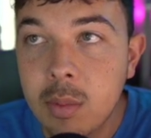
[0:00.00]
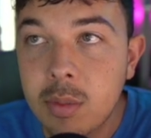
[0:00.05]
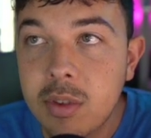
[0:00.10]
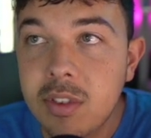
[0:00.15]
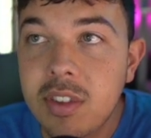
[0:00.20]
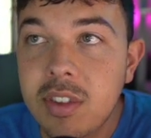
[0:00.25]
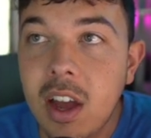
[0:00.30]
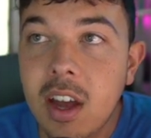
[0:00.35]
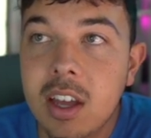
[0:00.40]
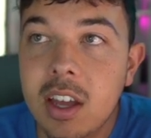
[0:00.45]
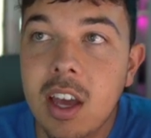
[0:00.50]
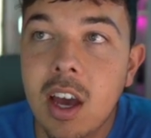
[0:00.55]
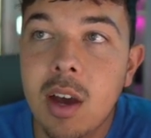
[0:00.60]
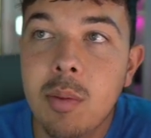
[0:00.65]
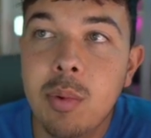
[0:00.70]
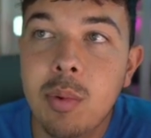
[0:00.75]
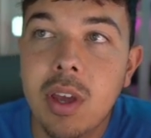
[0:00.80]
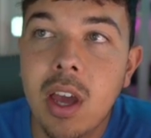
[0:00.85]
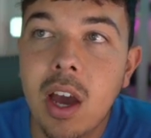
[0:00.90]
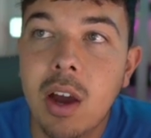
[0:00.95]
Stock
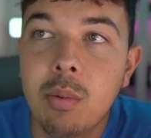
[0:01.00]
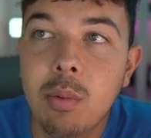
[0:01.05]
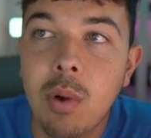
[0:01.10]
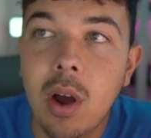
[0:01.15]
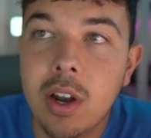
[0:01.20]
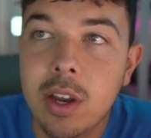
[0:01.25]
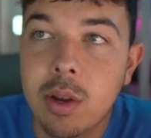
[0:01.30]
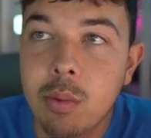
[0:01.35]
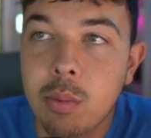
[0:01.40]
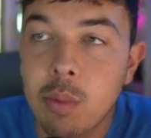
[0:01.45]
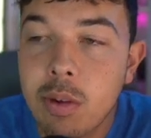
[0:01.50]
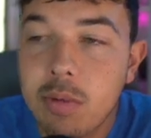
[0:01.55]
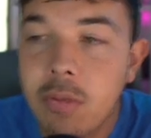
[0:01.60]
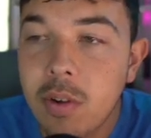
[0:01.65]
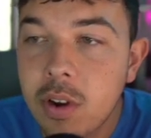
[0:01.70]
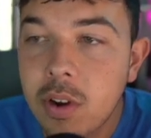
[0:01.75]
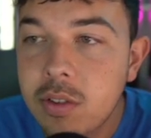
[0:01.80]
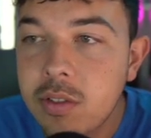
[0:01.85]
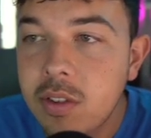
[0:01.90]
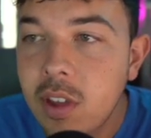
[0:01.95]
up, we got Ronnie
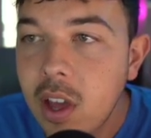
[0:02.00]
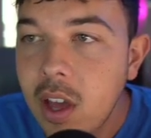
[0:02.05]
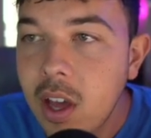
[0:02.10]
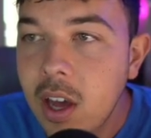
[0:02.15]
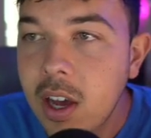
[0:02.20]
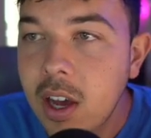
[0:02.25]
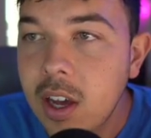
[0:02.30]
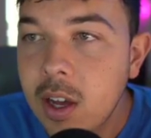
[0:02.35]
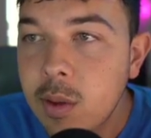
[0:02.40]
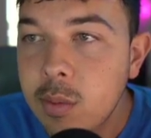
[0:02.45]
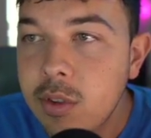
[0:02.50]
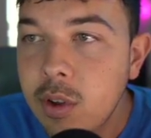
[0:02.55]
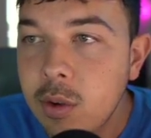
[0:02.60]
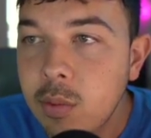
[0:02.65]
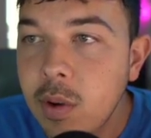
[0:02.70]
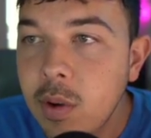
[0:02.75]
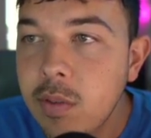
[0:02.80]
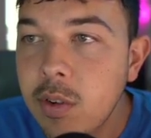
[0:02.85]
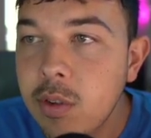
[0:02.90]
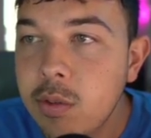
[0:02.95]
Rivers. So
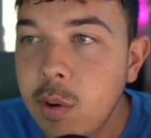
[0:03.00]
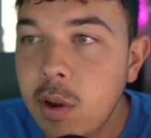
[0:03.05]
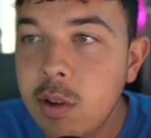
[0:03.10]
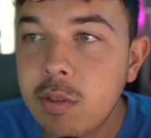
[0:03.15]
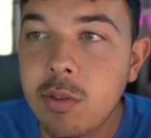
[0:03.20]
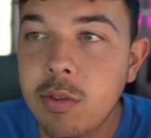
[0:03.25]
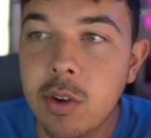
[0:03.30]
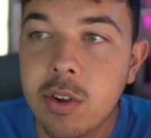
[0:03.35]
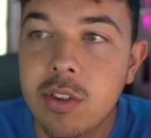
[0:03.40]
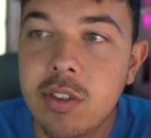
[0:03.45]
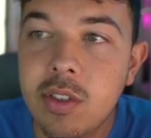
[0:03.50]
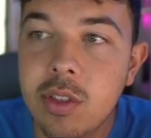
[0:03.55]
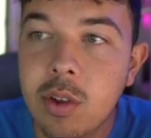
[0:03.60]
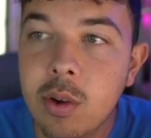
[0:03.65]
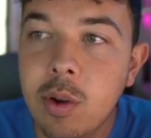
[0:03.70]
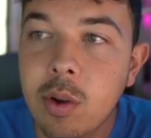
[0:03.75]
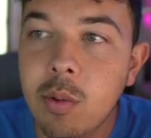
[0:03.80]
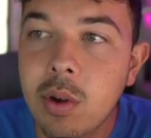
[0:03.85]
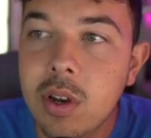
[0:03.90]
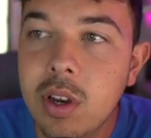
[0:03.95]
Rivers rushed for
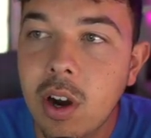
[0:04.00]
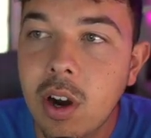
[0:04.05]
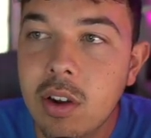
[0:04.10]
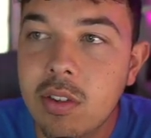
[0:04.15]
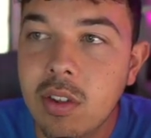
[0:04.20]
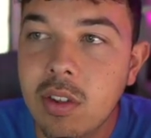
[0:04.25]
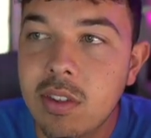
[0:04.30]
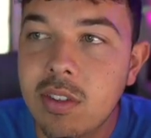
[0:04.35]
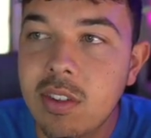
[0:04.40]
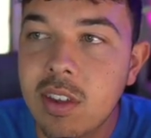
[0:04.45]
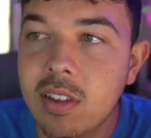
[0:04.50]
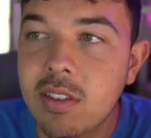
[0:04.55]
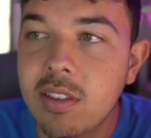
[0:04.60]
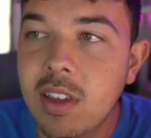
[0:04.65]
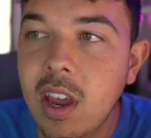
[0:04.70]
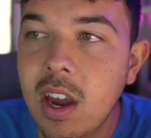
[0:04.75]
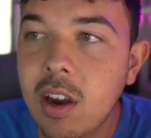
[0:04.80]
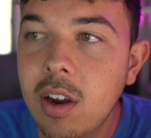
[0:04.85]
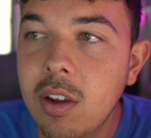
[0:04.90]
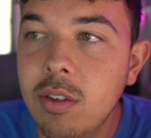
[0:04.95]
31 yards on 6
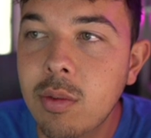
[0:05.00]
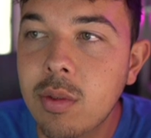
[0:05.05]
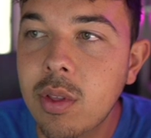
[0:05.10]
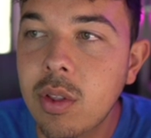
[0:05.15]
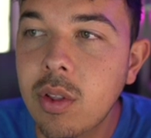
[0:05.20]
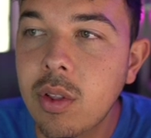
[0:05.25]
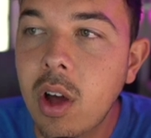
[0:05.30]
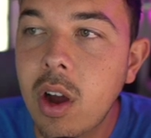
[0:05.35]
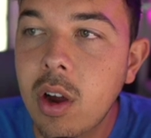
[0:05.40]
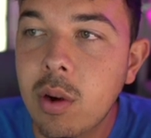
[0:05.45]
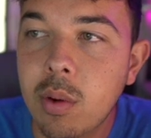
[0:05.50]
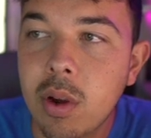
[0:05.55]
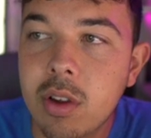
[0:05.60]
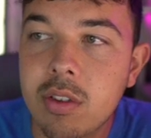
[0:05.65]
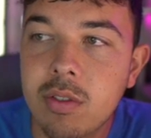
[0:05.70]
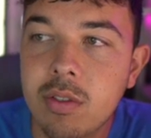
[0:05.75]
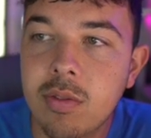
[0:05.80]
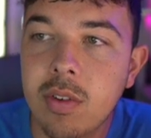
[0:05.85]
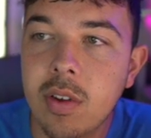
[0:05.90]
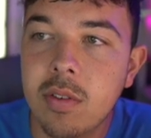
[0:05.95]
carries with a long
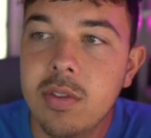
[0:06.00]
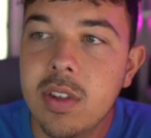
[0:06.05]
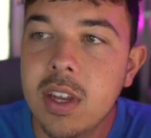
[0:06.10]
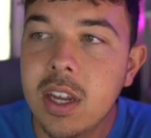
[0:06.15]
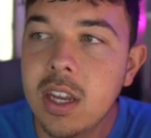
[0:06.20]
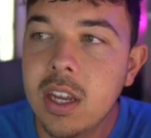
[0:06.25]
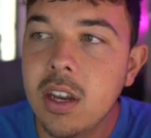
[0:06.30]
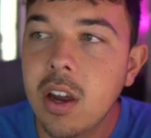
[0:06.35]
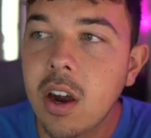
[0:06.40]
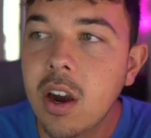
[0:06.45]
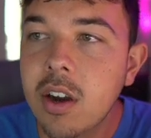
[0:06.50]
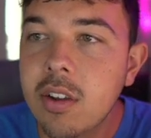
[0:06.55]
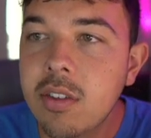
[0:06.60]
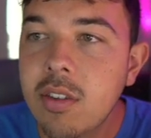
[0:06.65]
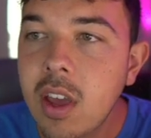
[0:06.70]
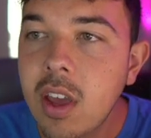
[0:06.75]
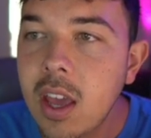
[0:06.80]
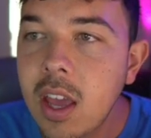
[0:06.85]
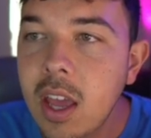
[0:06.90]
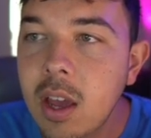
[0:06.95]
rush of 15
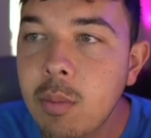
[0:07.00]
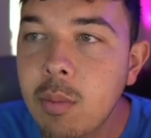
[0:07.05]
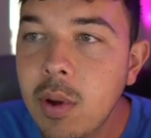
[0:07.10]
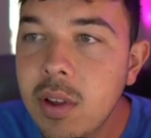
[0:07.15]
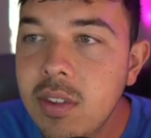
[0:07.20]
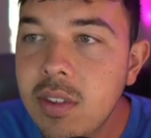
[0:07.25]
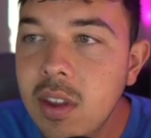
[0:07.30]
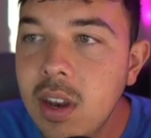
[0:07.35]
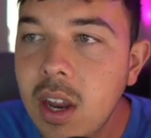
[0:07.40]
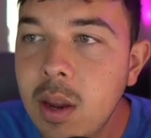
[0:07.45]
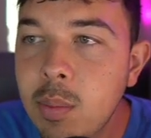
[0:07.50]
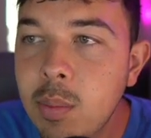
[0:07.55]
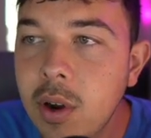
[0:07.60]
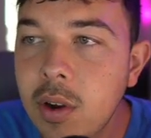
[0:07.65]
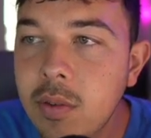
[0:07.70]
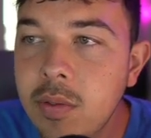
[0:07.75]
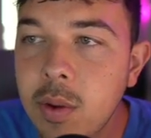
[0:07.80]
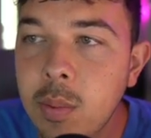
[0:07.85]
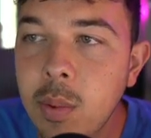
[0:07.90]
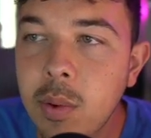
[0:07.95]
yards. It wasn't a
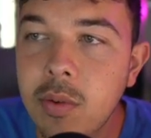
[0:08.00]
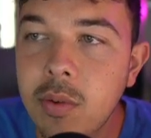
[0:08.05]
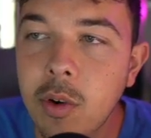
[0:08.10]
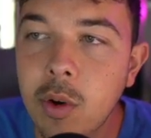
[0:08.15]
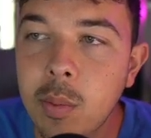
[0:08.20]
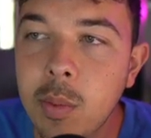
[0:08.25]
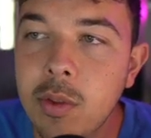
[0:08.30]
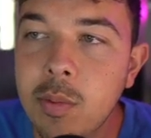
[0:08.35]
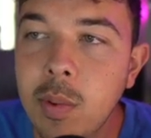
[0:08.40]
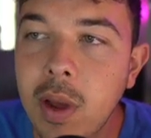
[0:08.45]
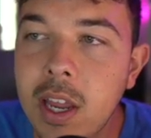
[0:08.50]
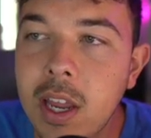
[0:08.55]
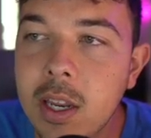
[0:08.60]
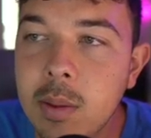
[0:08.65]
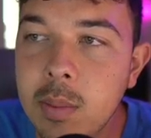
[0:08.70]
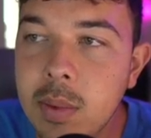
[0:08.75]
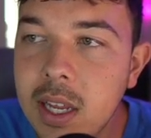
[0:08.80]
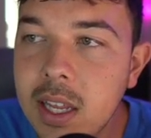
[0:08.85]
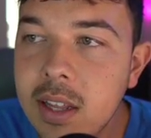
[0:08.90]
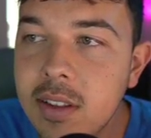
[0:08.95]
perfect performance by
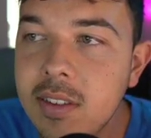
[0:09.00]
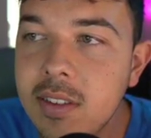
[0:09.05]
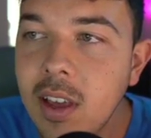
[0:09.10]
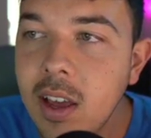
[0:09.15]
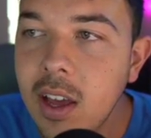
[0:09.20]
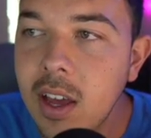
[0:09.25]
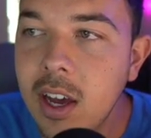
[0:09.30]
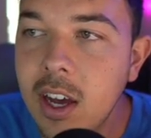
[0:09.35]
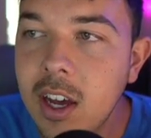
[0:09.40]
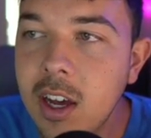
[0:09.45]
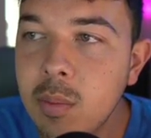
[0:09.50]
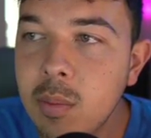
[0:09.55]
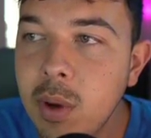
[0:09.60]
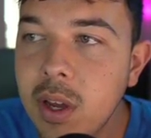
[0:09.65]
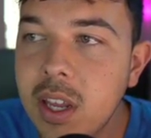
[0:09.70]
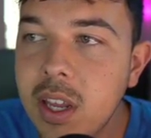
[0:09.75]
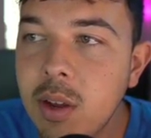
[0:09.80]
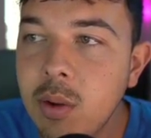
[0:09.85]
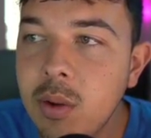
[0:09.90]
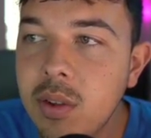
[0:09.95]
any means,
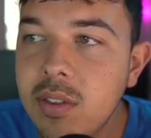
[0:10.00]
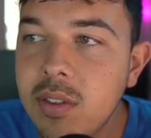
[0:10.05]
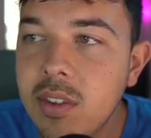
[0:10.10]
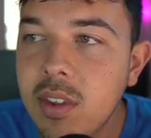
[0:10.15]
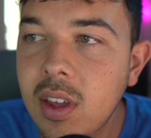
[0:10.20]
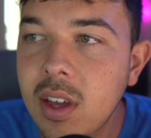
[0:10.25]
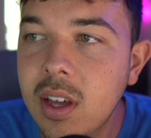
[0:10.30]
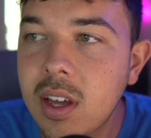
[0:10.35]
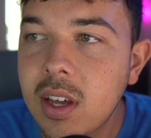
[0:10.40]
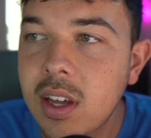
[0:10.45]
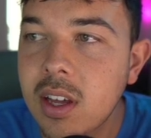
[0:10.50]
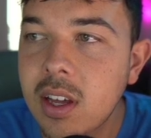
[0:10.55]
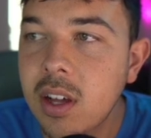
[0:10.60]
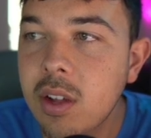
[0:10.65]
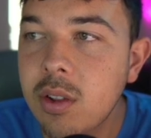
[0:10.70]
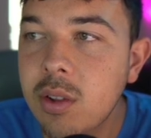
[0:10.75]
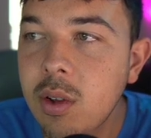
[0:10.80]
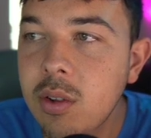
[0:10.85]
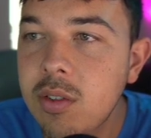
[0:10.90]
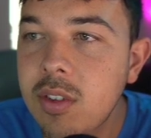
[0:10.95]
but he was
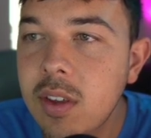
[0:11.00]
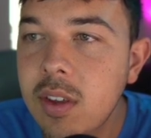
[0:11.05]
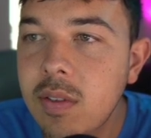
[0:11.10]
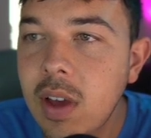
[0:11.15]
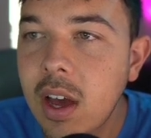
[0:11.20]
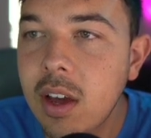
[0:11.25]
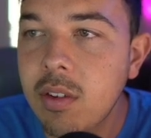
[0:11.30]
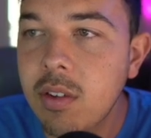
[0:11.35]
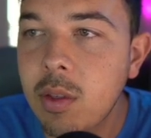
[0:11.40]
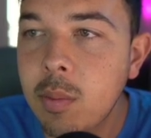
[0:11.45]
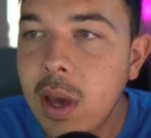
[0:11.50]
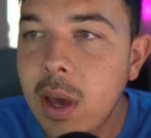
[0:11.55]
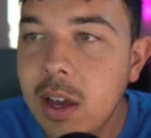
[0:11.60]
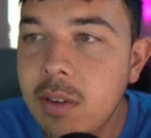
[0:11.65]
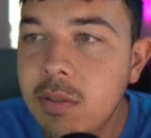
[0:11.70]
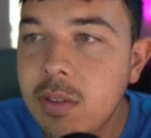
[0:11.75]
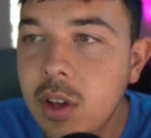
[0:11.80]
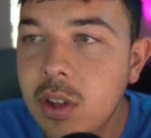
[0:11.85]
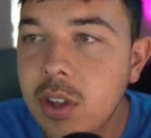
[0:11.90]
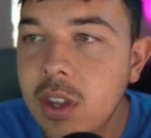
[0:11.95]
elusive out of the
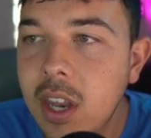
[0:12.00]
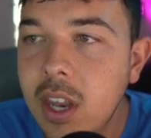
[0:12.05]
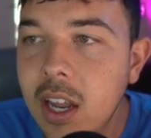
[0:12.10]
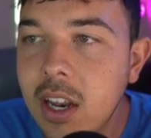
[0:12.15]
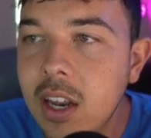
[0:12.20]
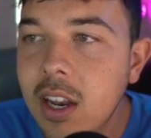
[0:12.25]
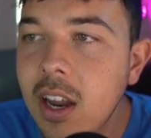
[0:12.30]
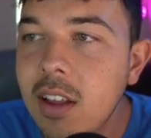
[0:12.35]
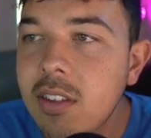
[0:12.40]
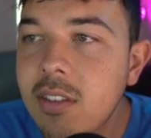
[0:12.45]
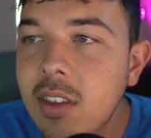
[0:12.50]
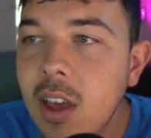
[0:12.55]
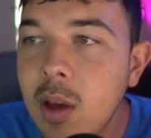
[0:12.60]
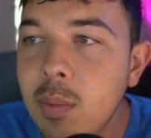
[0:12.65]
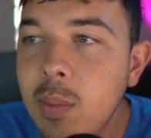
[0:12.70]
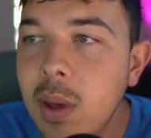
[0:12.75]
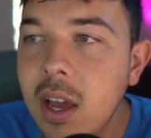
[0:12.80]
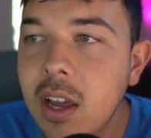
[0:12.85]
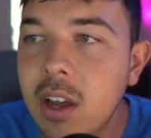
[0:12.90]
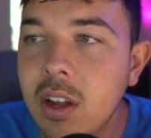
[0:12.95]
backfield and had a nice
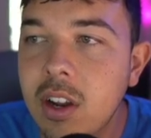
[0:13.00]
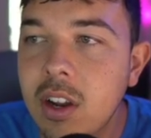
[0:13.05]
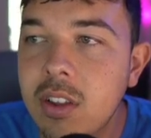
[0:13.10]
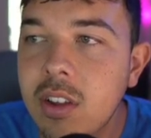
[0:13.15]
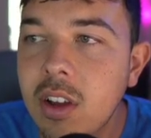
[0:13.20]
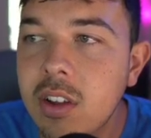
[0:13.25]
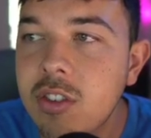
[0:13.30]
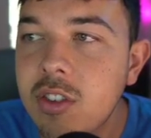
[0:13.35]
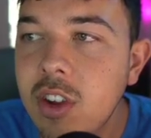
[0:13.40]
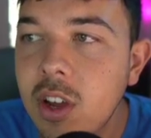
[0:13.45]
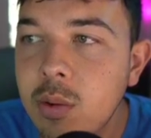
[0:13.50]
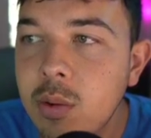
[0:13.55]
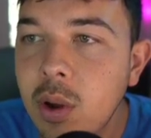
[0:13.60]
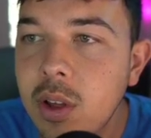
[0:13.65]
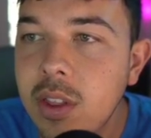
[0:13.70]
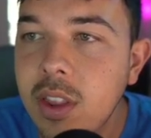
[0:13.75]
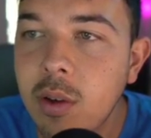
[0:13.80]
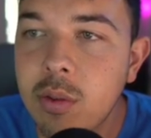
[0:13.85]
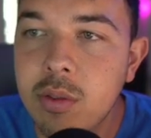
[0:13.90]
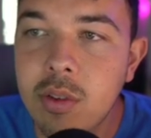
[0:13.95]
cutback on a touchdown
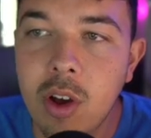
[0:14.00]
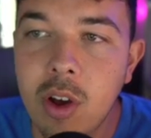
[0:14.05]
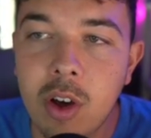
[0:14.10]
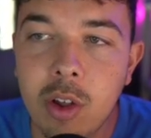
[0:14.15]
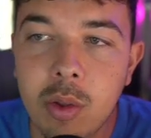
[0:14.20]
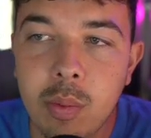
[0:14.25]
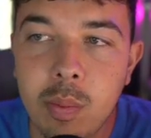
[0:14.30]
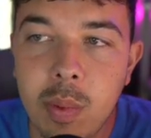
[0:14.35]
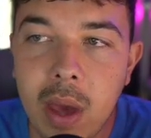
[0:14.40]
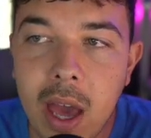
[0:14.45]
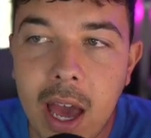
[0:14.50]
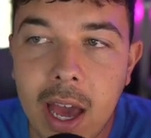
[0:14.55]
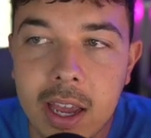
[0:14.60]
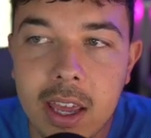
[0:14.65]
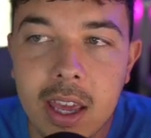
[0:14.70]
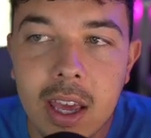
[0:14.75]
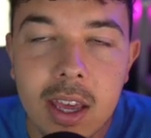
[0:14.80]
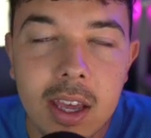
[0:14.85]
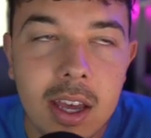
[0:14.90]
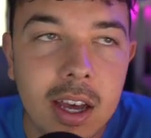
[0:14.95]
run that was called
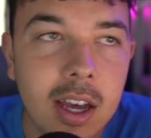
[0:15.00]
back.